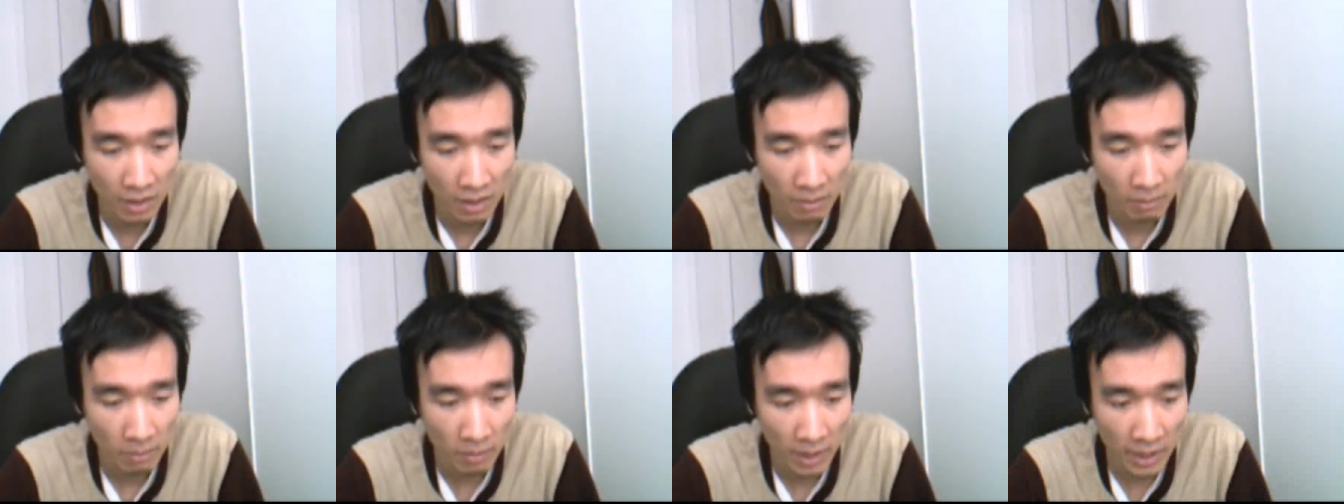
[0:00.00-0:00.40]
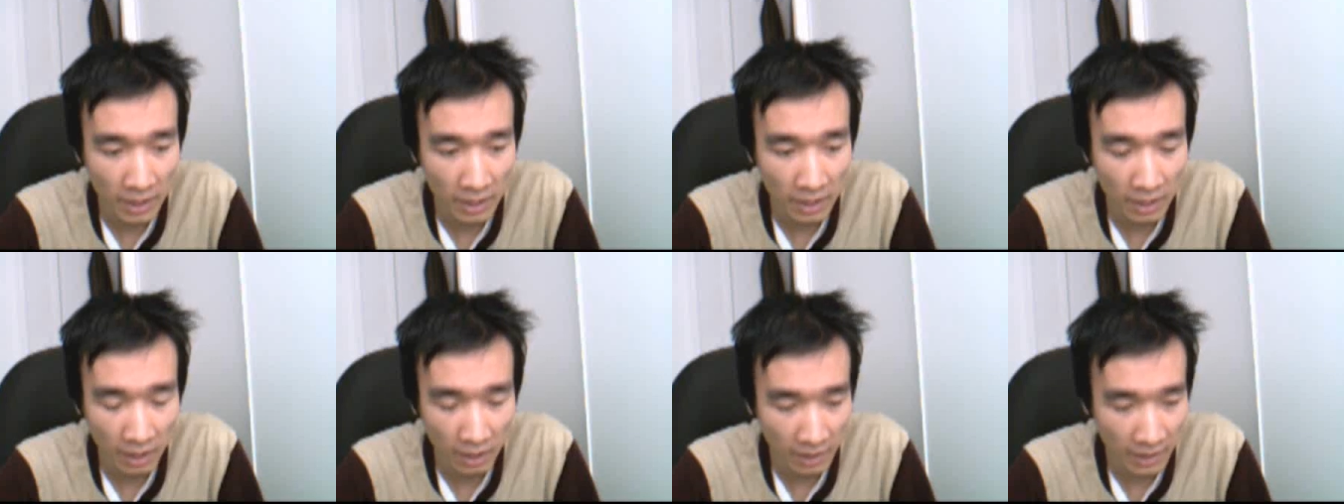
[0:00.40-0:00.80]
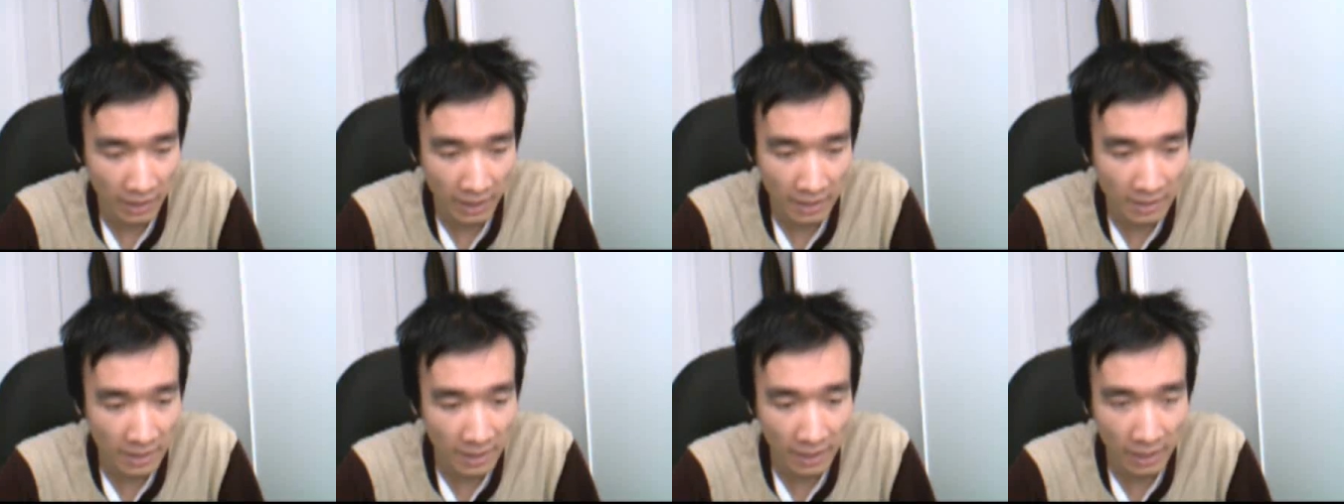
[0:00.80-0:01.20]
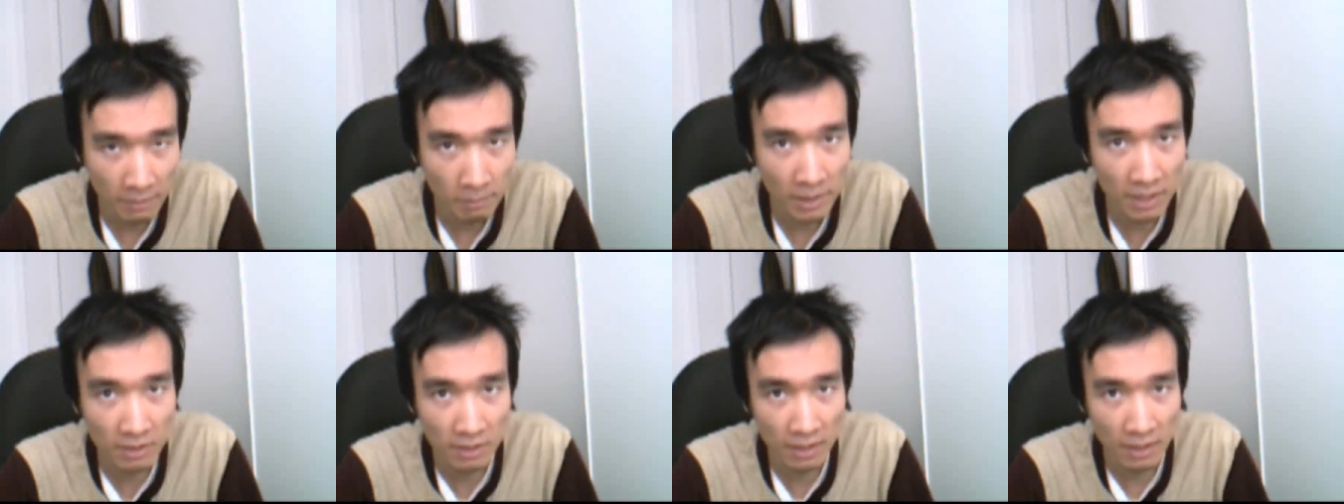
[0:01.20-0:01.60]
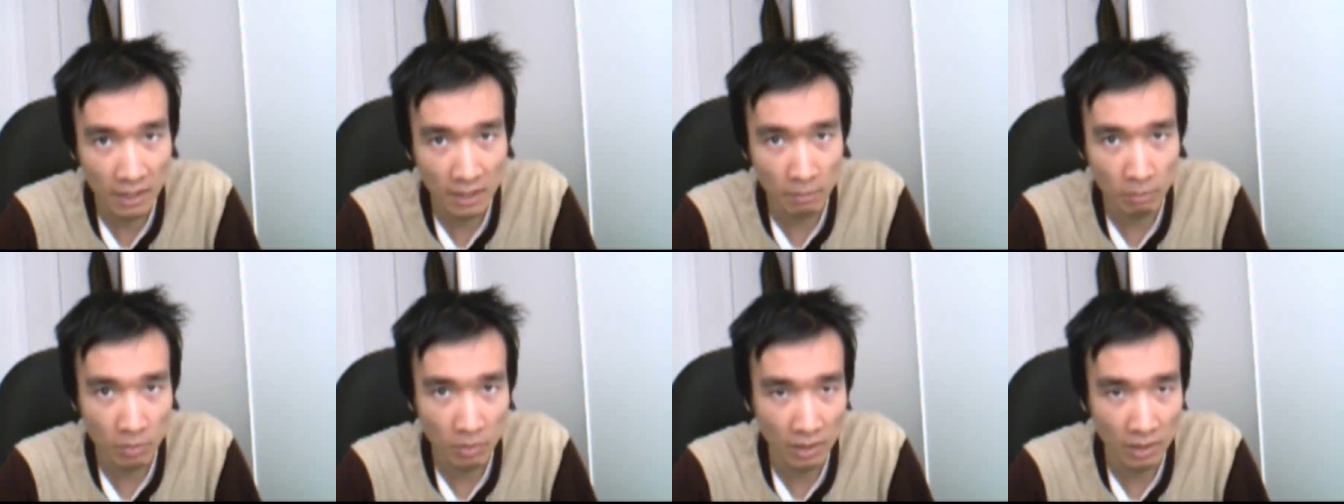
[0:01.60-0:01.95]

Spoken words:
But like I said, I mix it up.